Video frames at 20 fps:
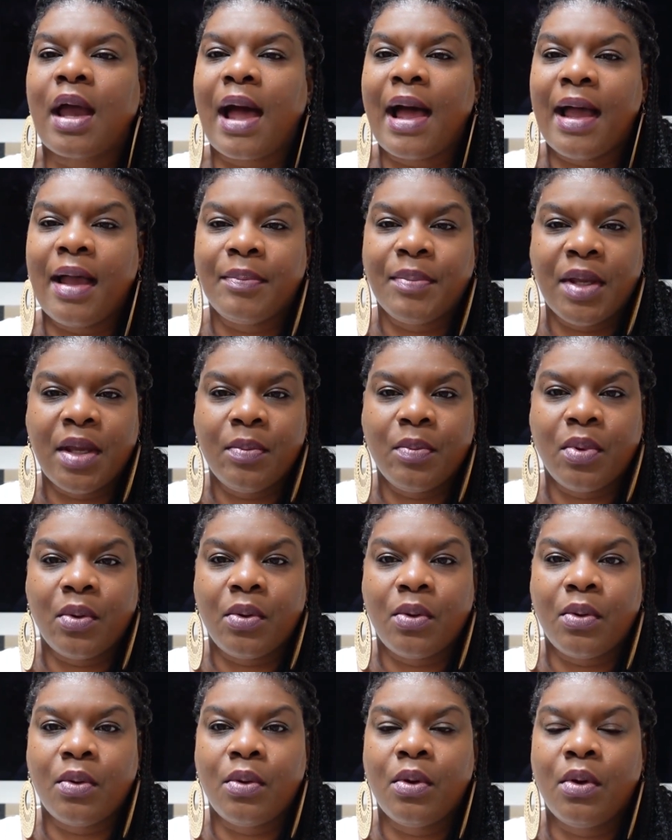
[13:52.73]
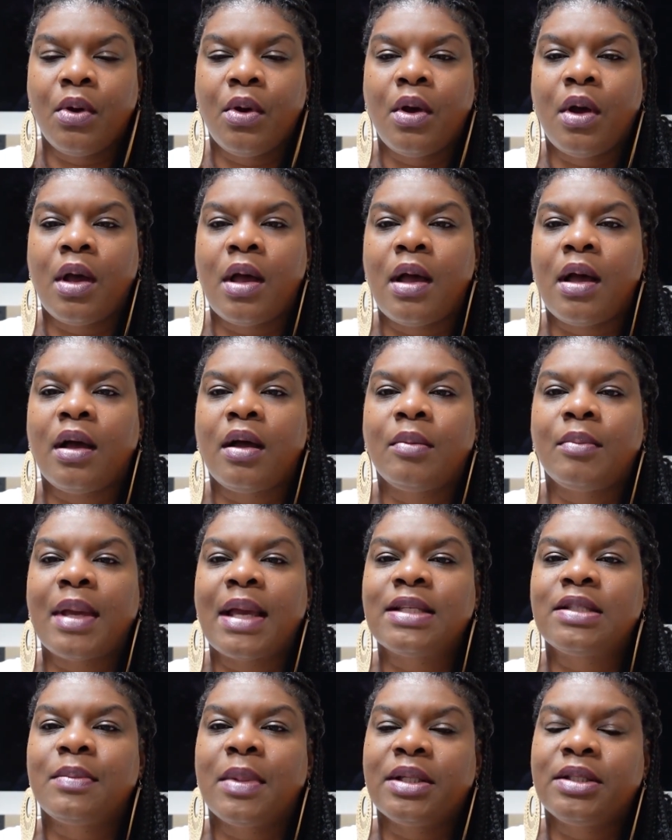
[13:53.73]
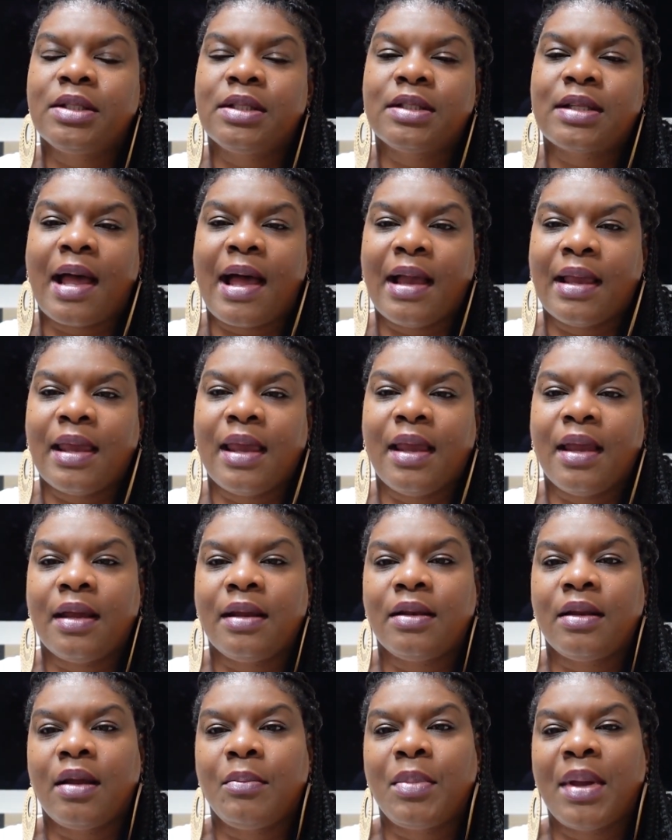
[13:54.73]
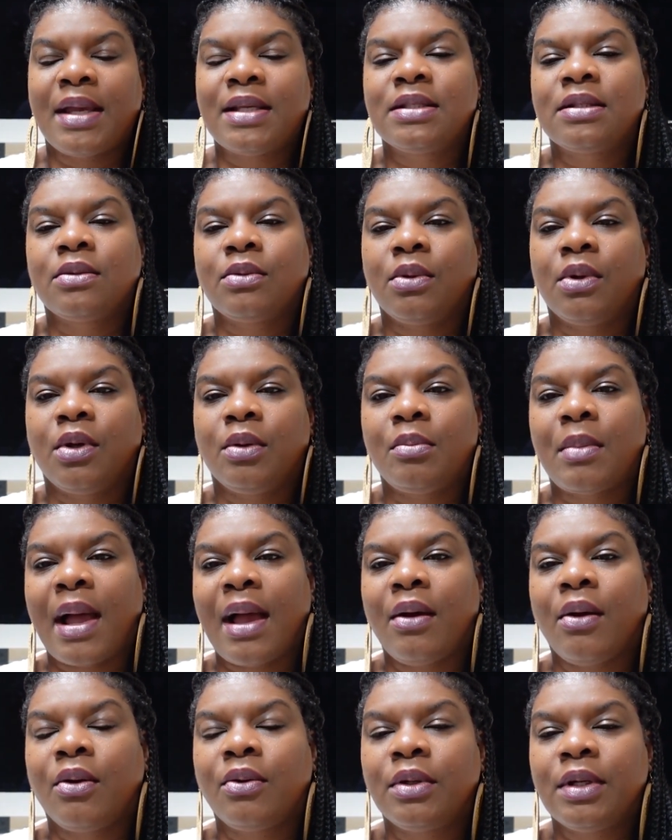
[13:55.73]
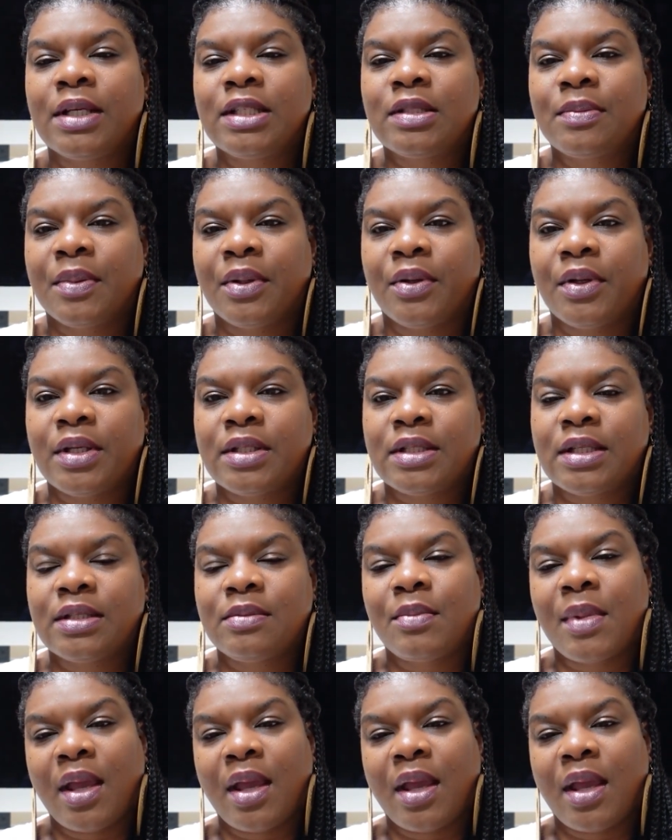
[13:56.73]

guide people as much as I can based on my own experiences.